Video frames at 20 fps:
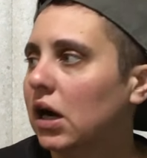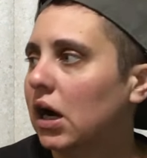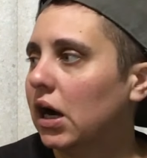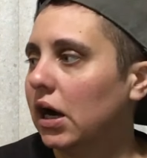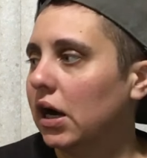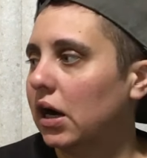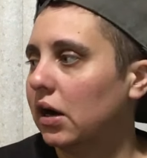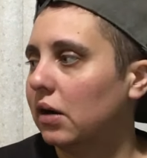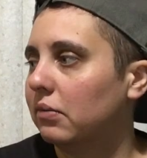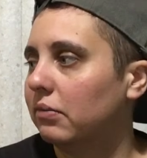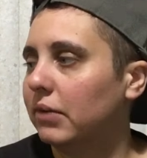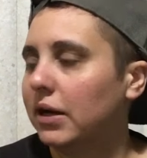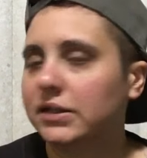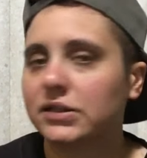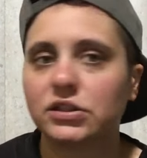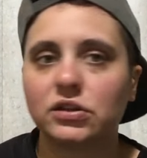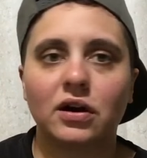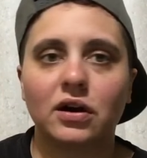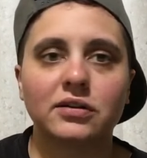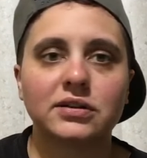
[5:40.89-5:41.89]
And
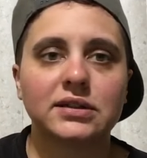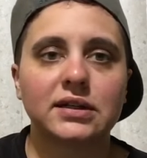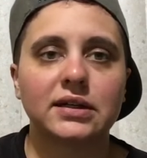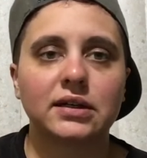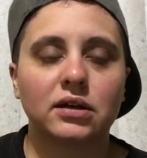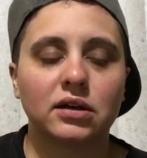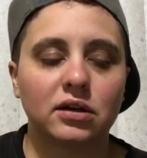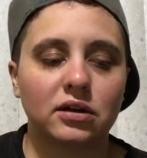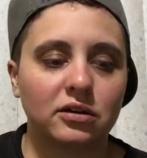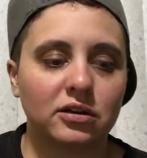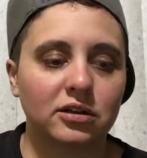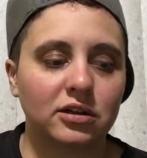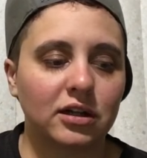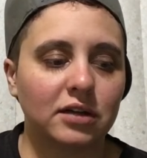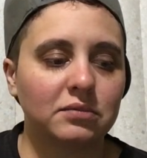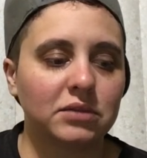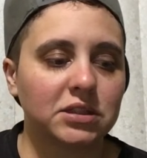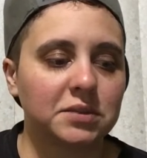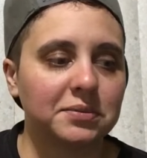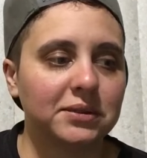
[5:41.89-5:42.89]
so I was like, oh, I
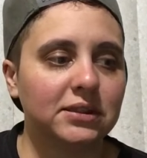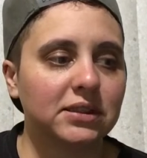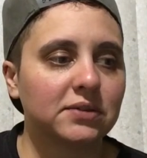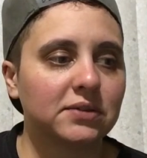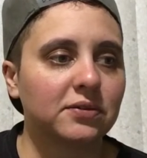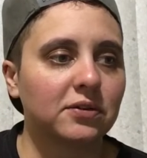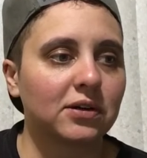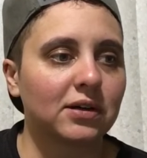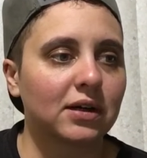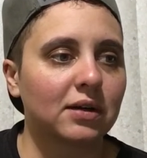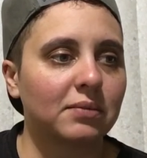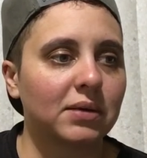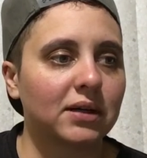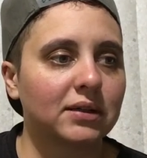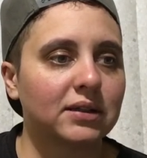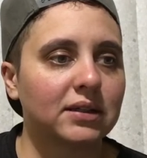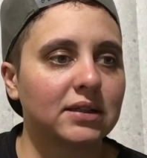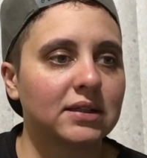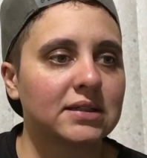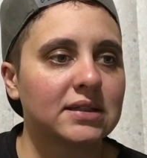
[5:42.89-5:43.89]
must be dysphoric
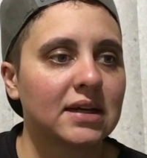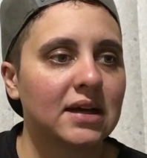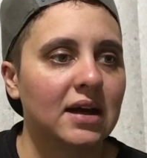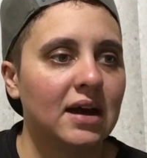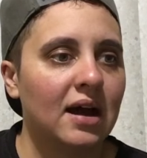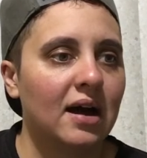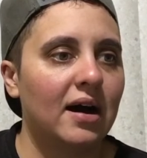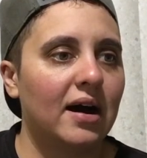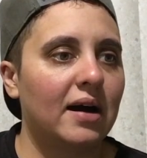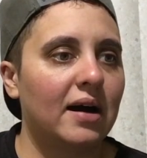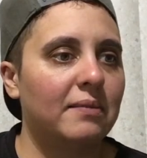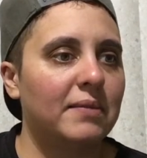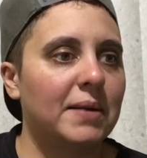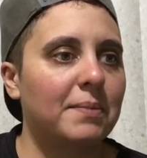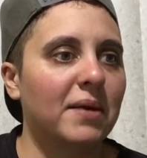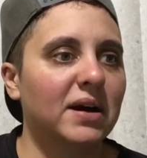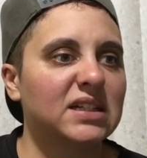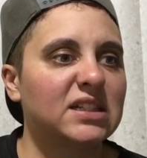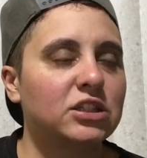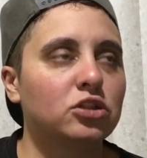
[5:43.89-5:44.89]
about this. It
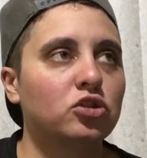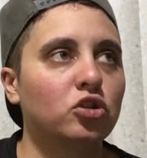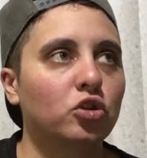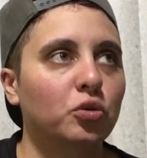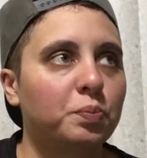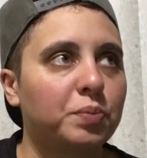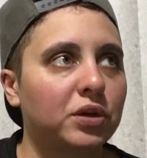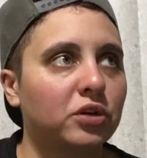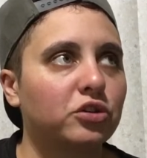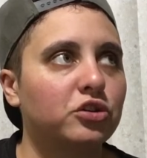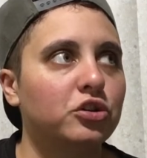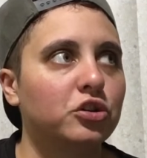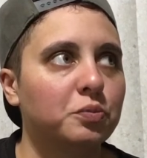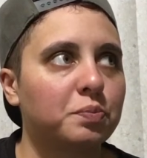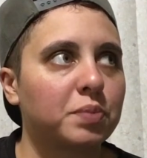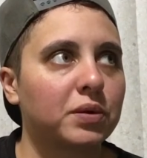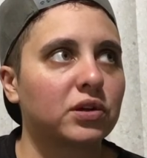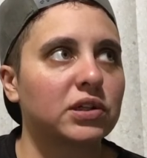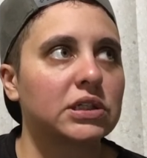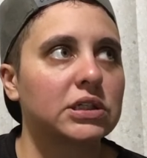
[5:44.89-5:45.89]
must super
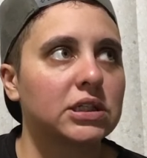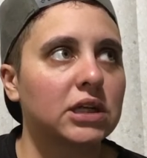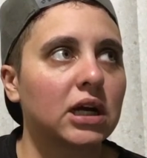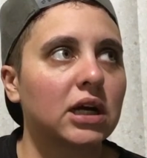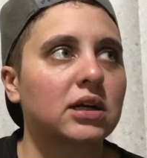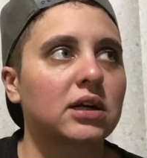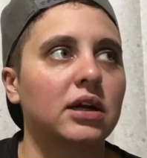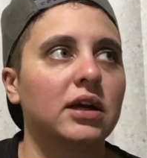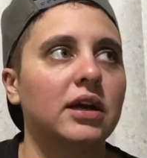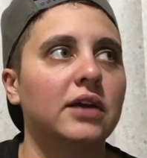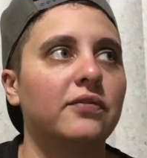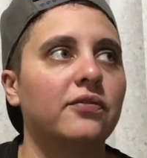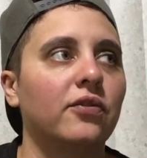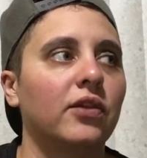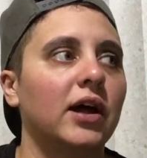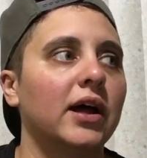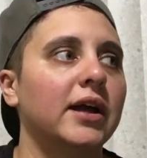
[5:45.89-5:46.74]
duper suck if